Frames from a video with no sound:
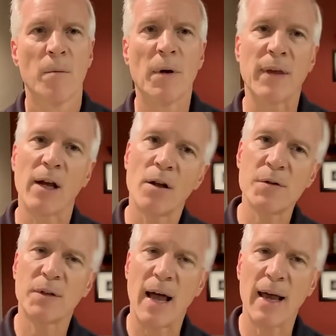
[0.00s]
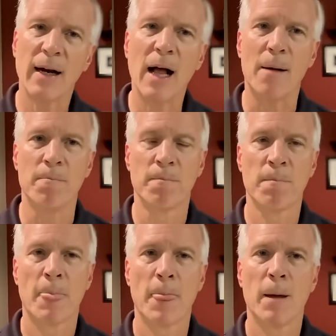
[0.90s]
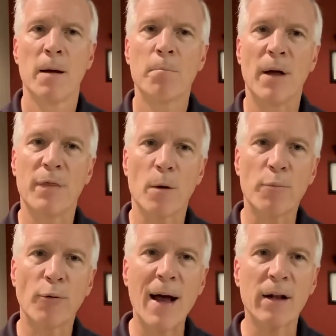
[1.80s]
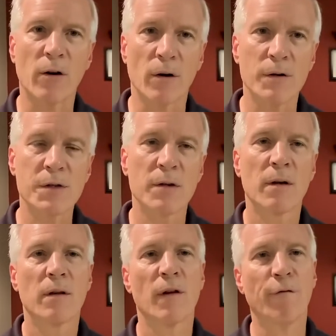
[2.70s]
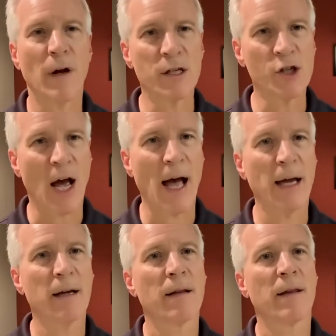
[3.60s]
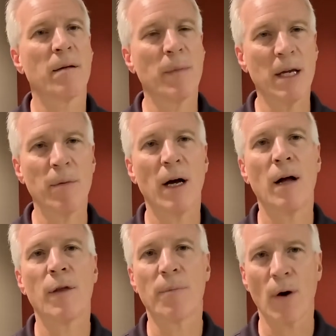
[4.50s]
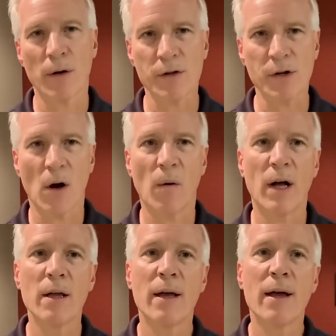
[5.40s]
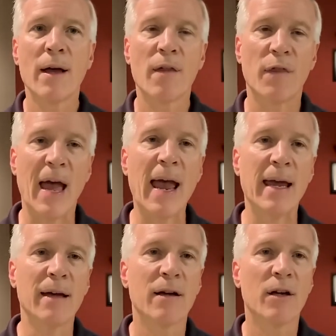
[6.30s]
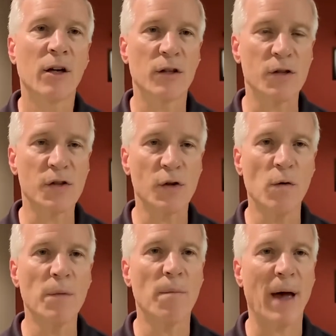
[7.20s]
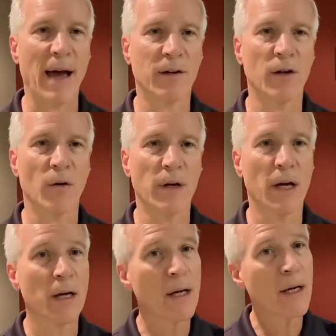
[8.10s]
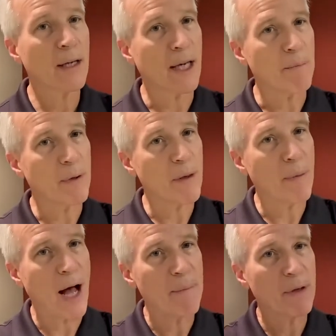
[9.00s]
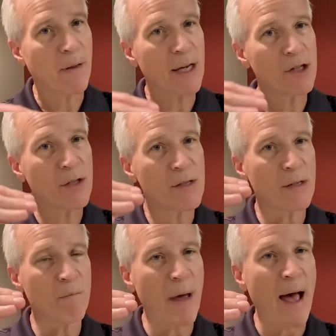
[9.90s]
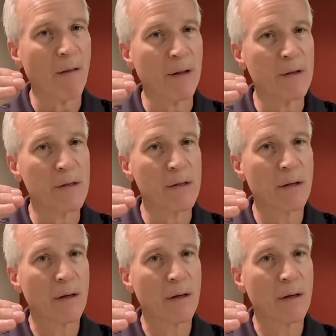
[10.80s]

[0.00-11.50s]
But they can also tie it up. But their predators, the fungi, the amoeba, the protozoa, they consume the bacteria, keeping the populations in balance,